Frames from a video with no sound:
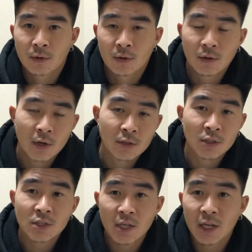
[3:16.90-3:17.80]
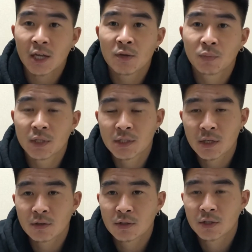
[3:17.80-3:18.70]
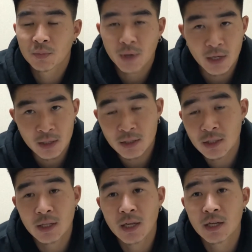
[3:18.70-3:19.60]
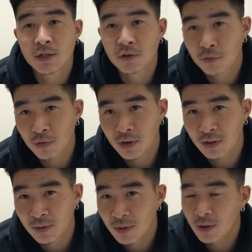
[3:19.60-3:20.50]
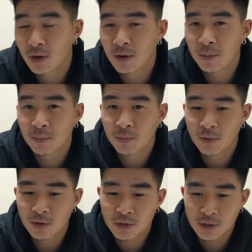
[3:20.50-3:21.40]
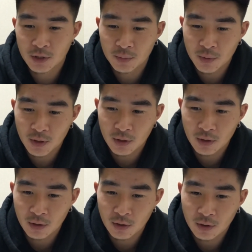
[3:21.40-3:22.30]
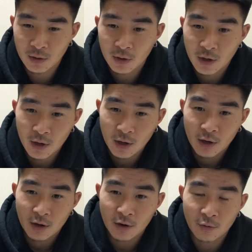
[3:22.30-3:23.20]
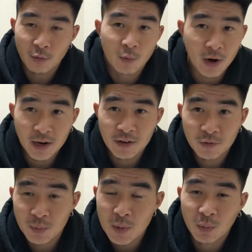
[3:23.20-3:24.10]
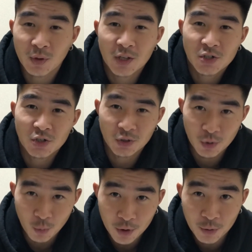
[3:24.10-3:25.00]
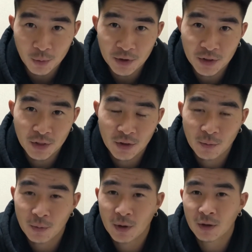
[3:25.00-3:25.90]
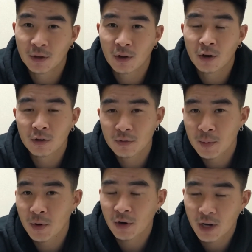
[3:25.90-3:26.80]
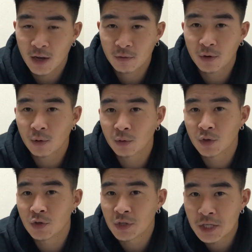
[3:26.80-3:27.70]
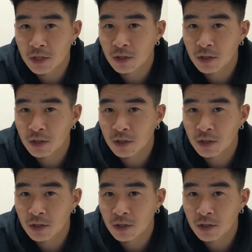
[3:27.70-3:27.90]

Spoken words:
Okay? And just like any place else, Japan isn't any different. There's gonna be a variety of people that you're gonna work with, and all of them are gonna have their own unique